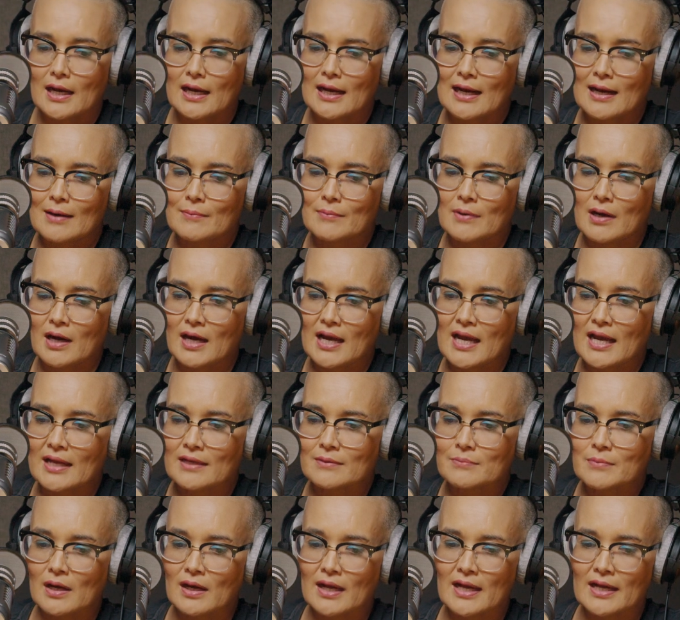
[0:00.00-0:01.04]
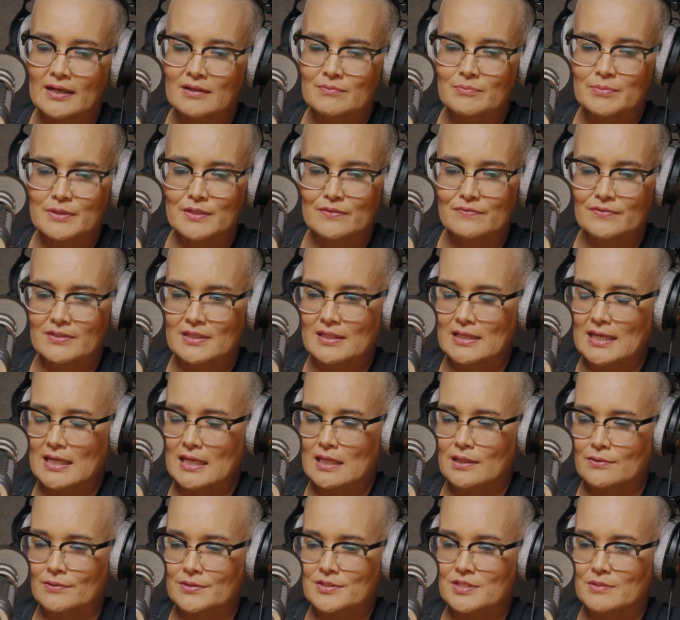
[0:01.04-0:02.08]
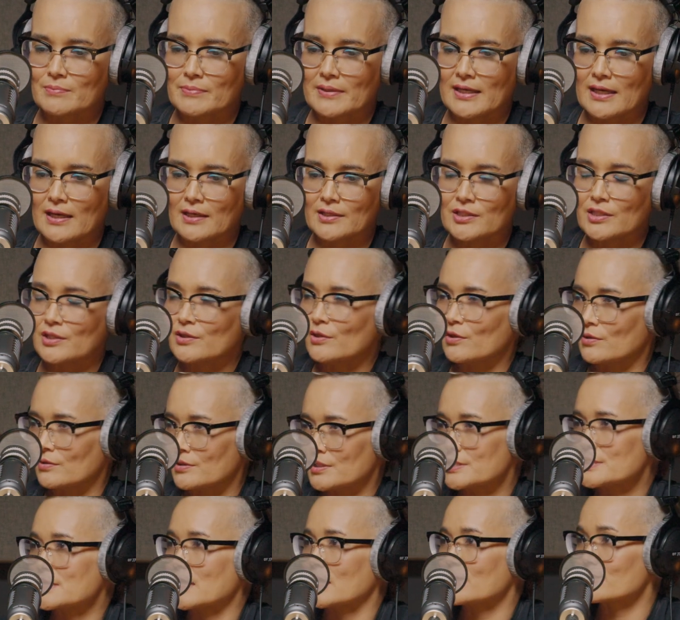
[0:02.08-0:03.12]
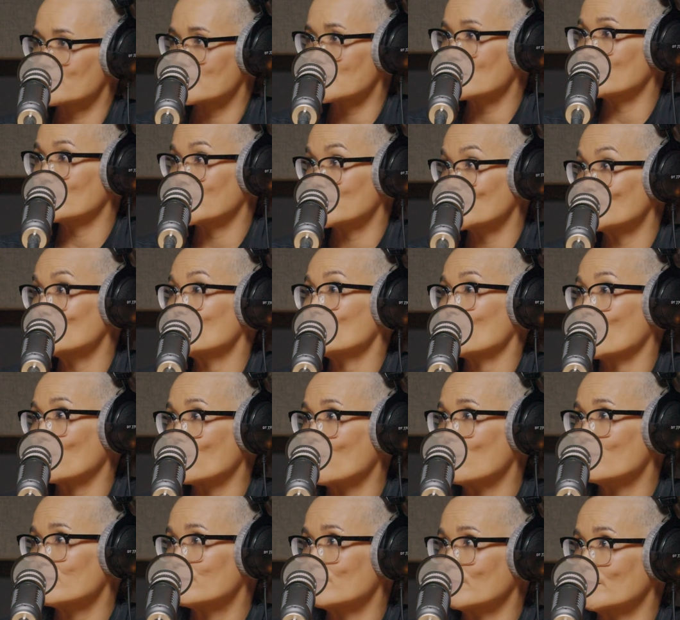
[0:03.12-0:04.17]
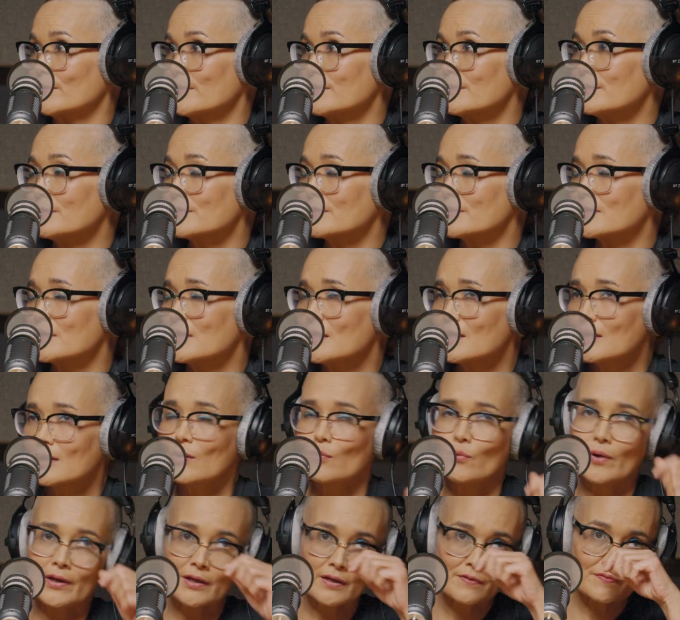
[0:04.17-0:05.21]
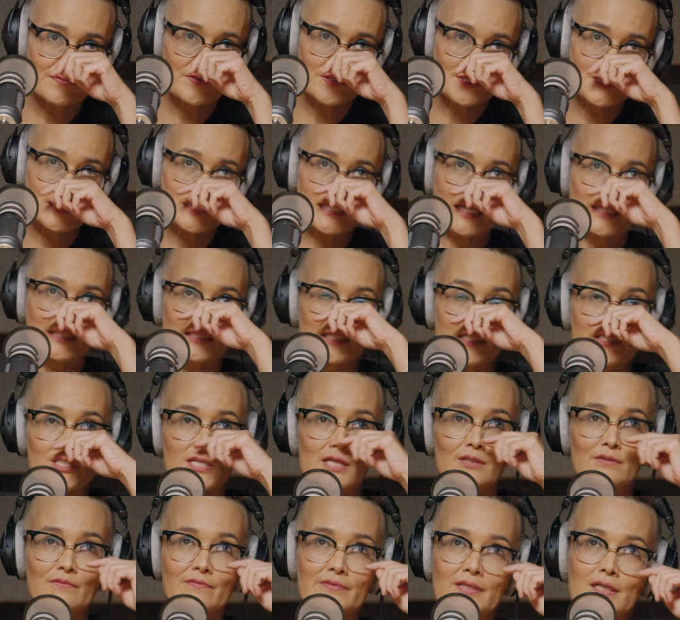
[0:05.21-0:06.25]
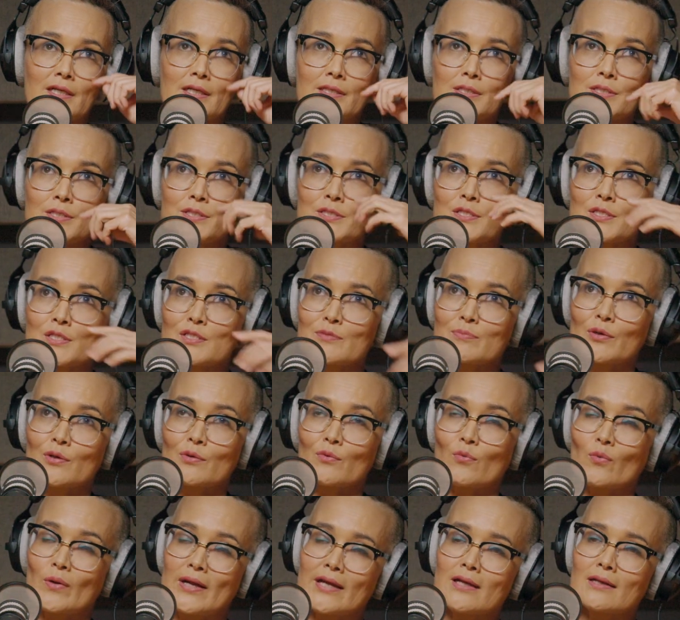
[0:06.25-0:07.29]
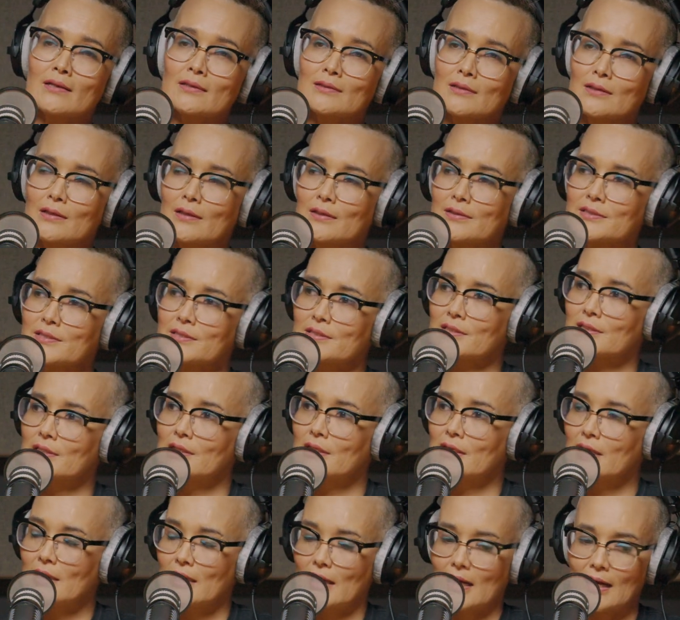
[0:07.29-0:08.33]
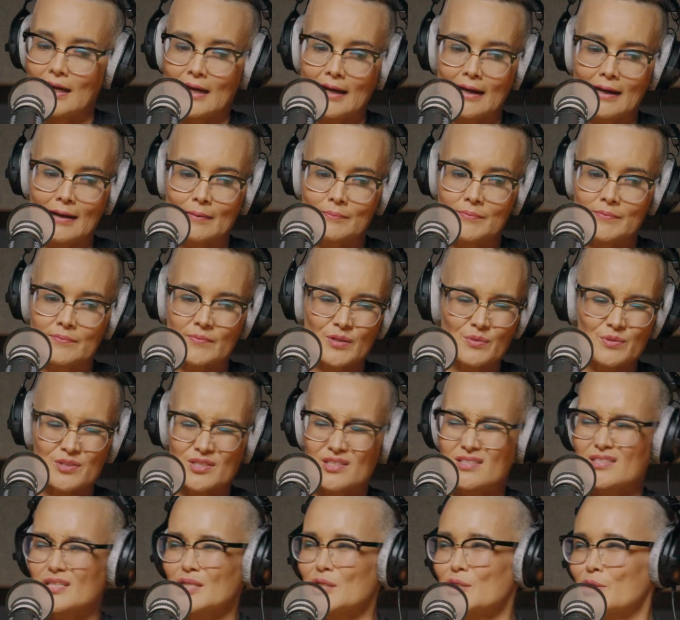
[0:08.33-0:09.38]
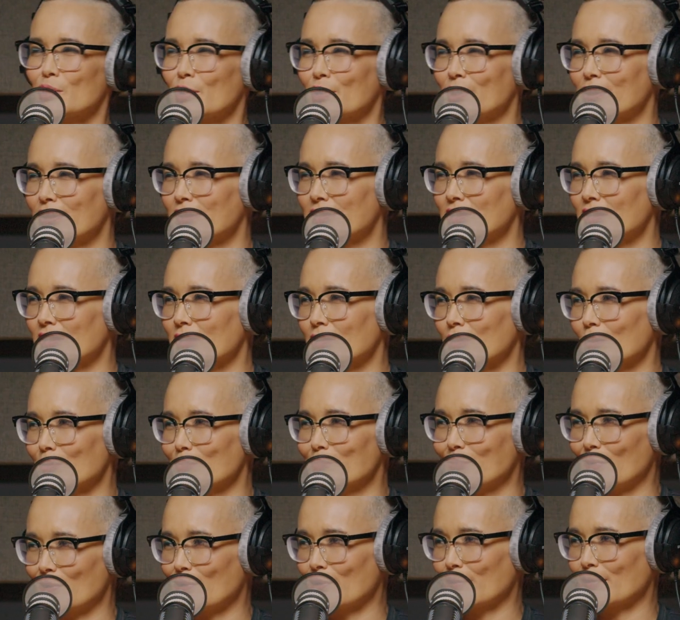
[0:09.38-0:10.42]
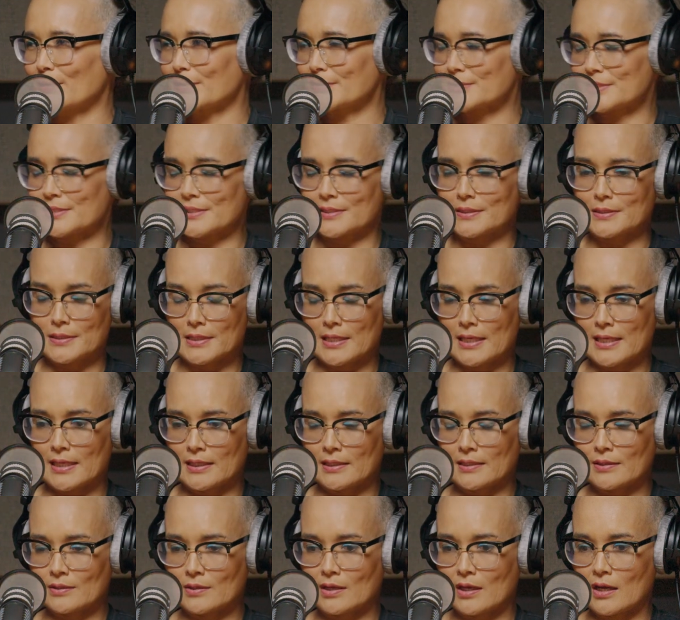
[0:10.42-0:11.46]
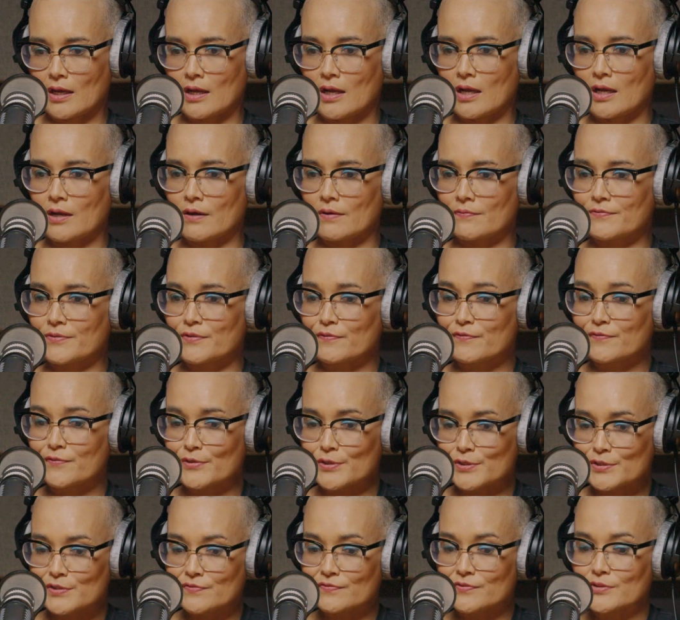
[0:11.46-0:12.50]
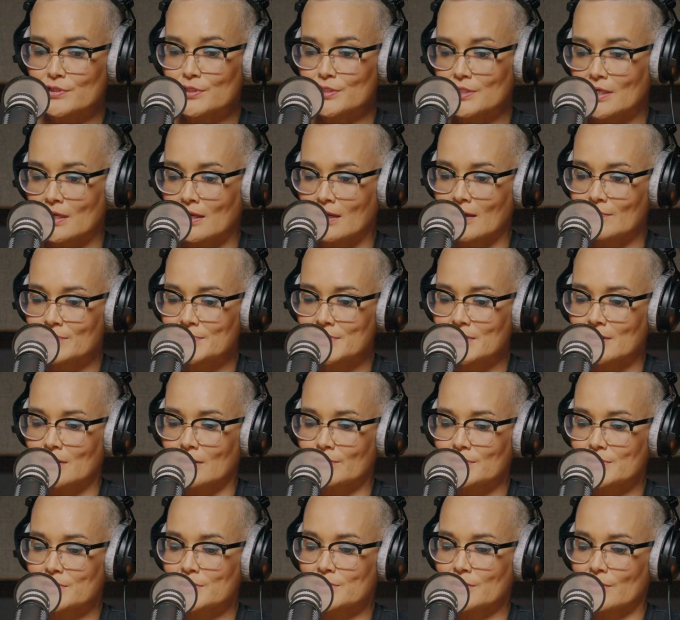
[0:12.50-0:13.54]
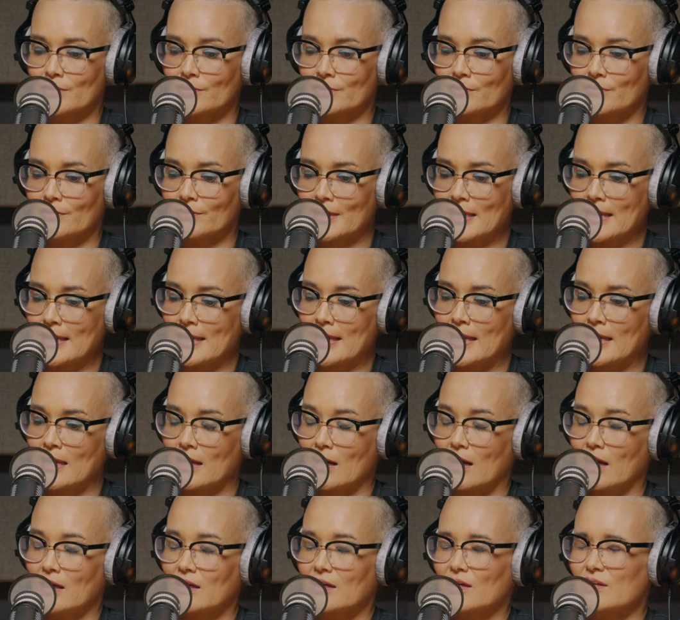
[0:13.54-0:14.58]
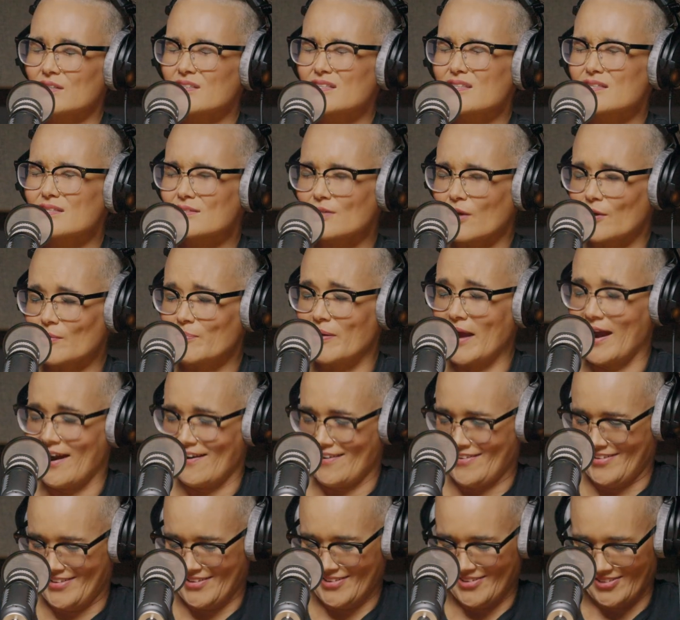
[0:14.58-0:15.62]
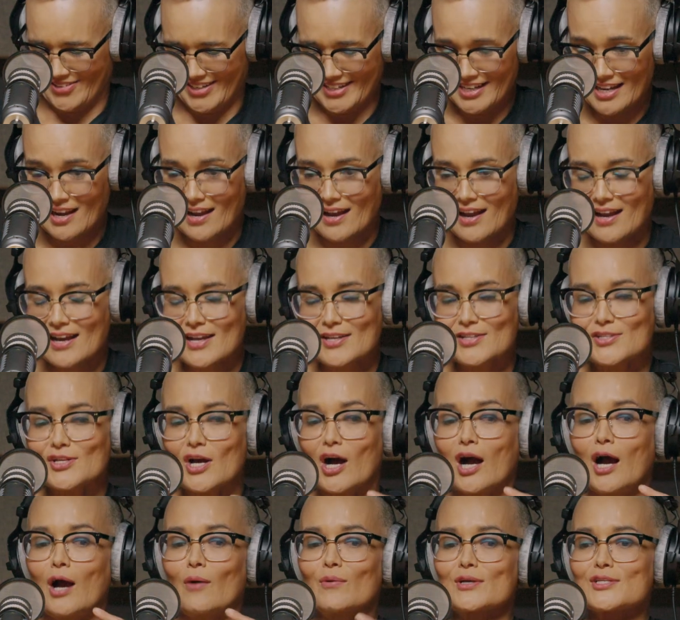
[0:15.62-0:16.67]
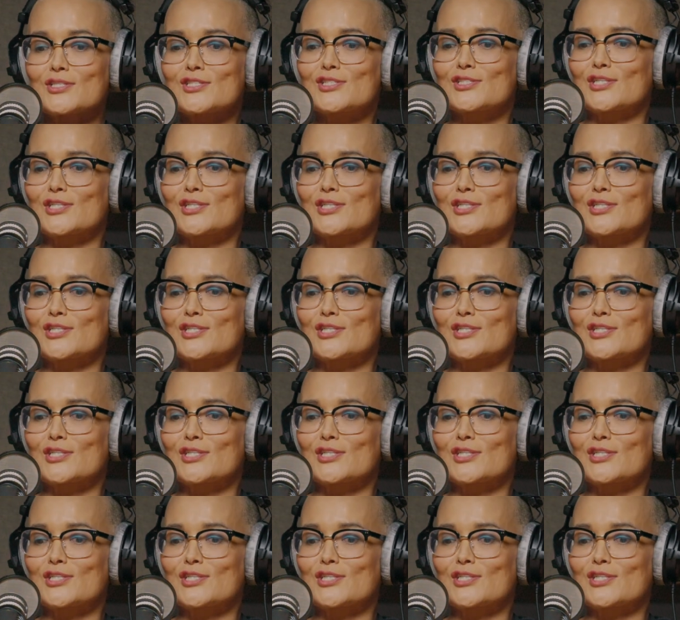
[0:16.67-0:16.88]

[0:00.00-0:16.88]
I had a bit of an ethos about you start drinking when you knock off work. When I first started at Channel V, I used to smoke weed a lot. It was just a uni thing, you know, bongs, and the first few times that I was stoned on air, I got so paranoid. I was